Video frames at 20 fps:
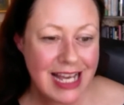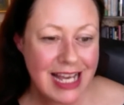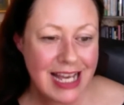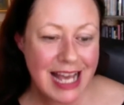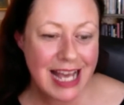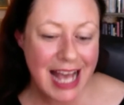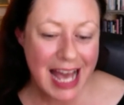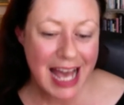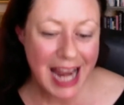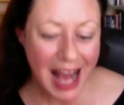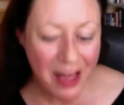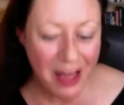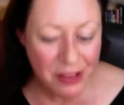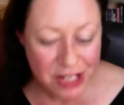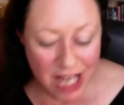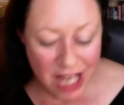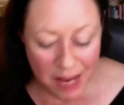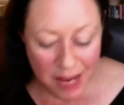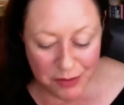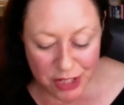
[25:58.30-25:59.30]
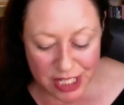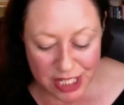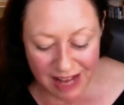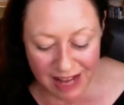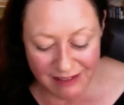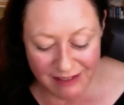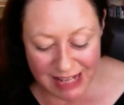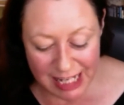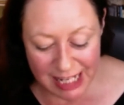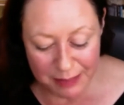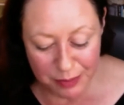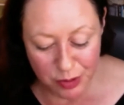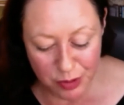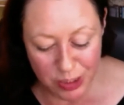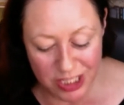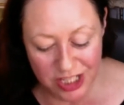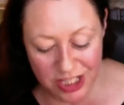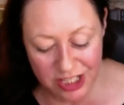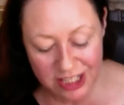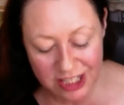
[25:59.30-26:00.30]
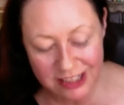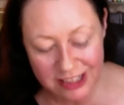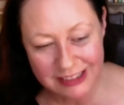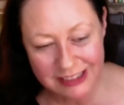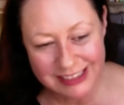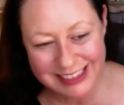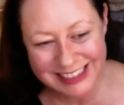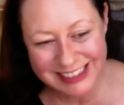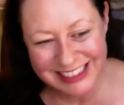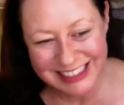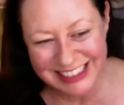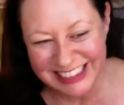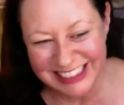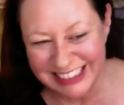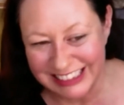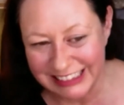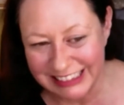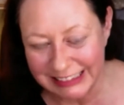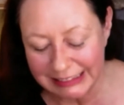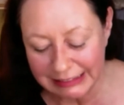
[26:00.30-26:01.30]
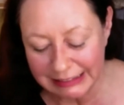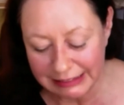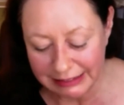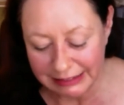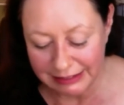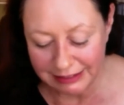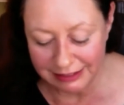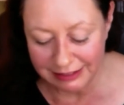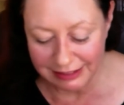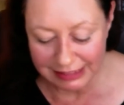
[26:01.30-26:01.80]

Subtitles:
And other times you start reading a book and you go, oh,